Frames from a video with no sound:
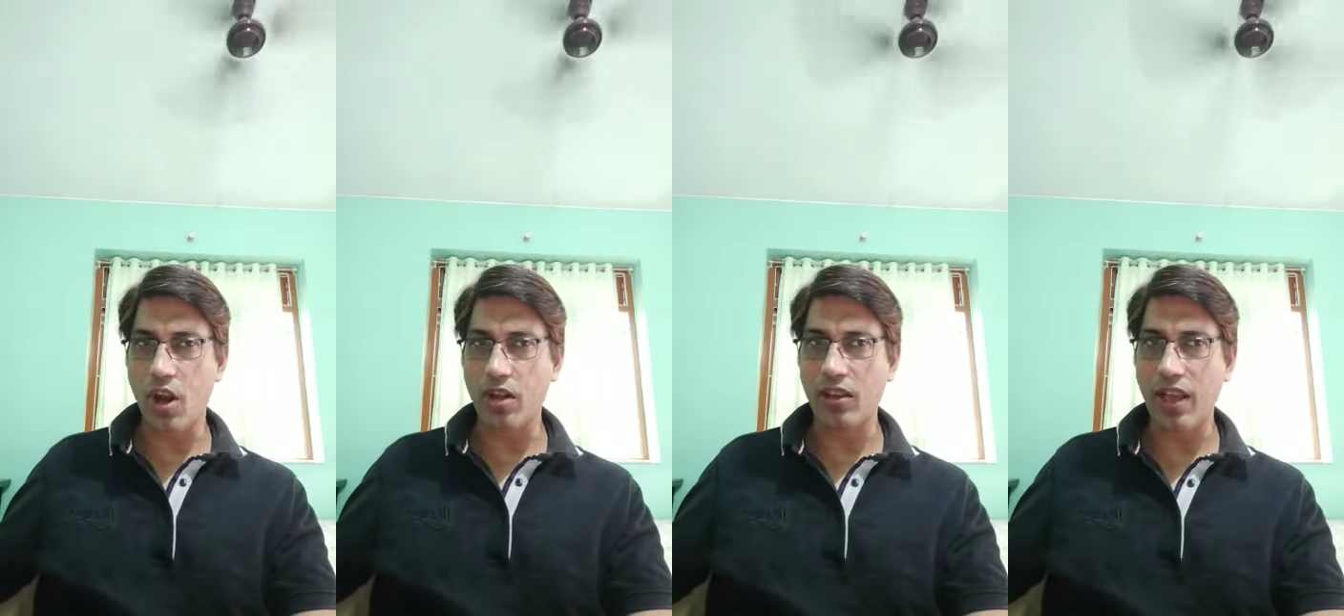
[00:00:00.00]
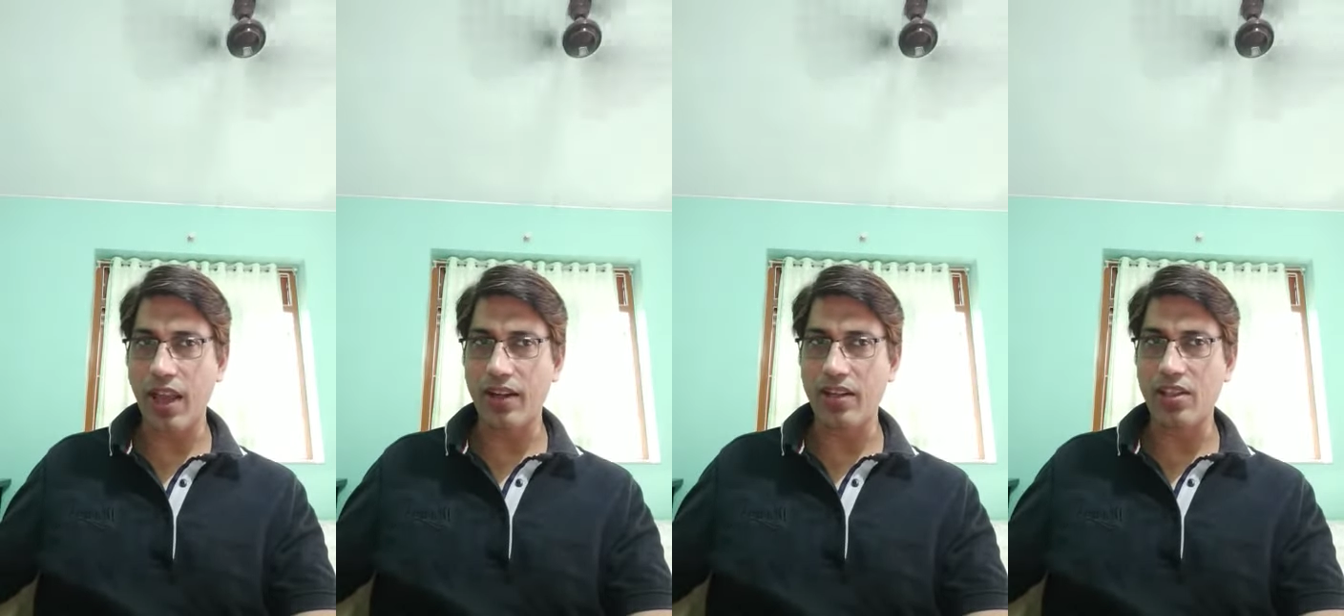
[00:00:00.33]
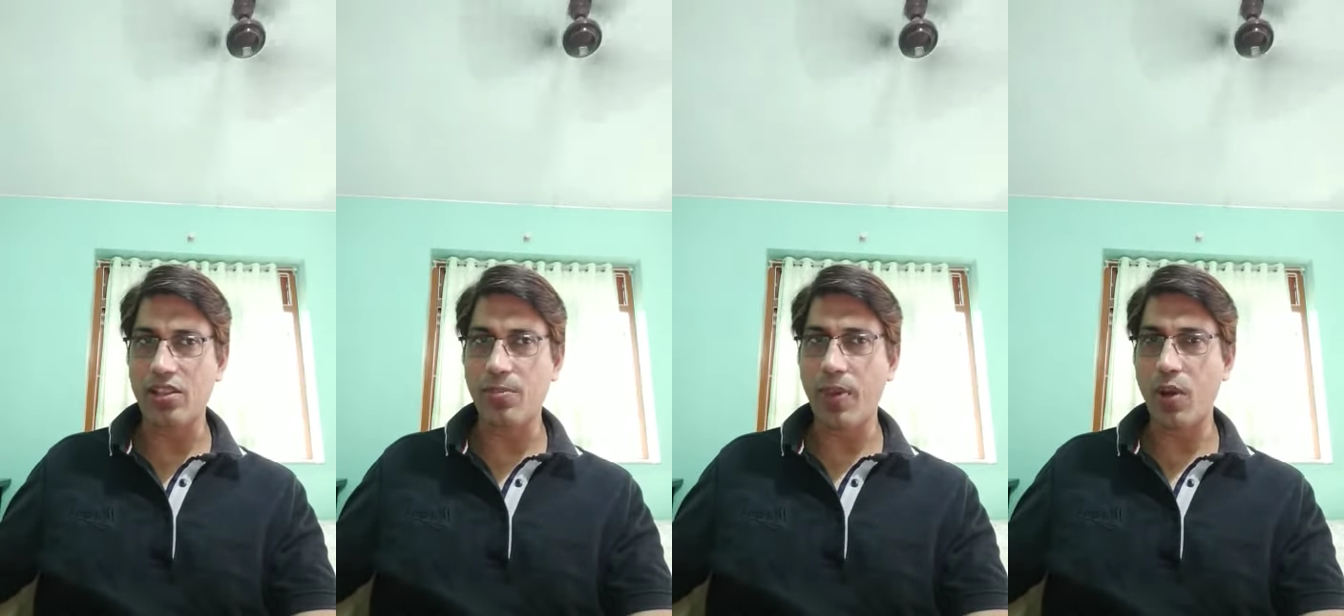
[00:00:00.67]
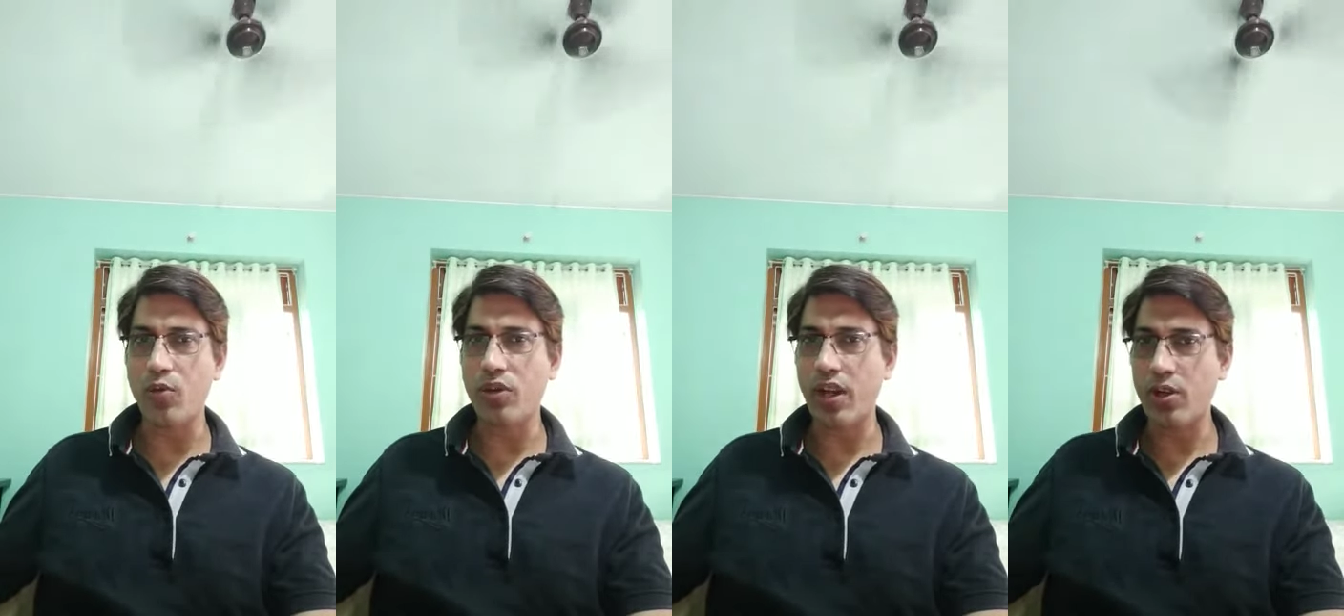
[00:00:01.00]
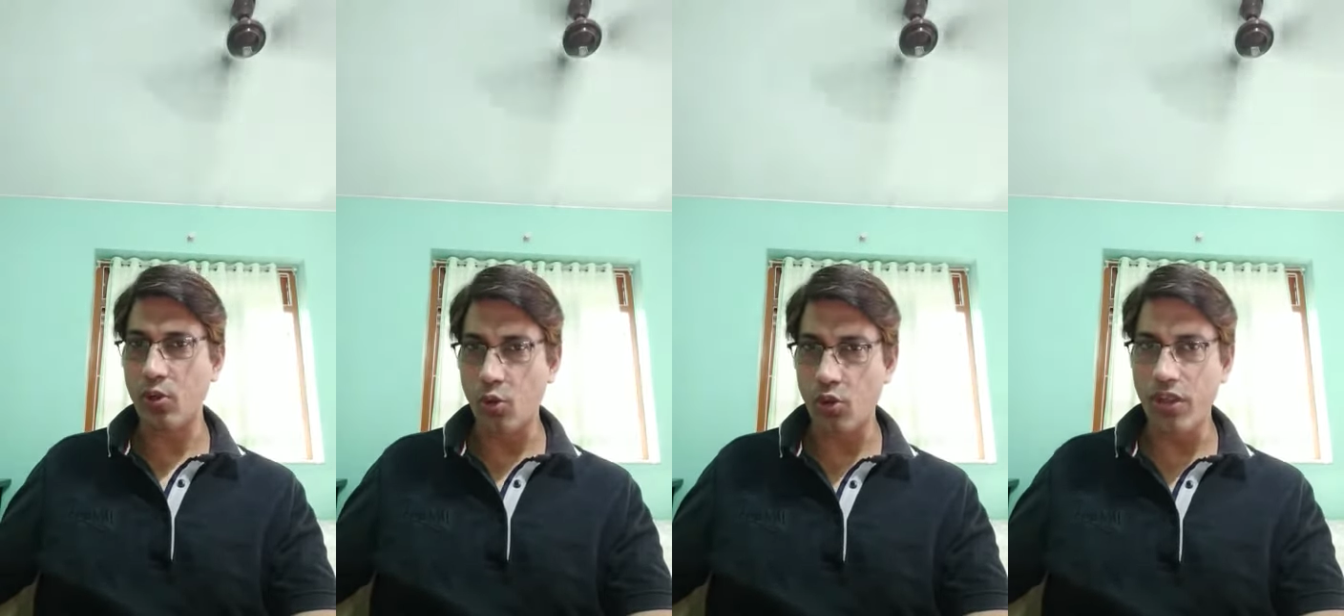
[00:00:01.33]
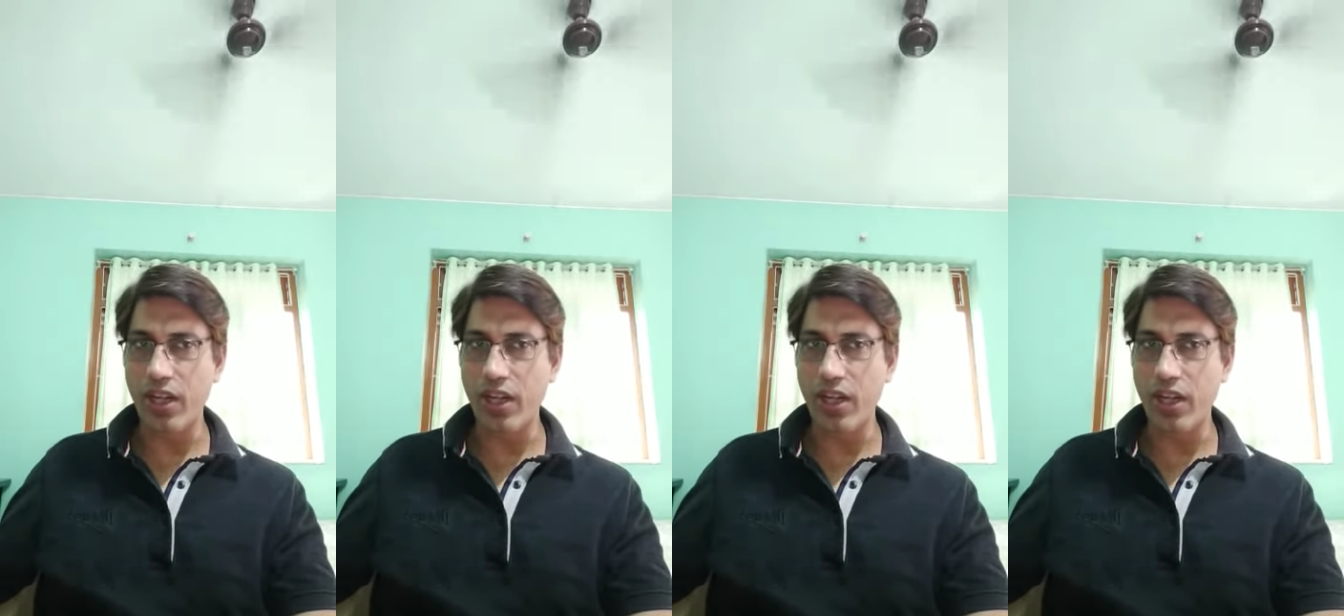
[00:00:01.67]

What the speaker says: Northland, is about an old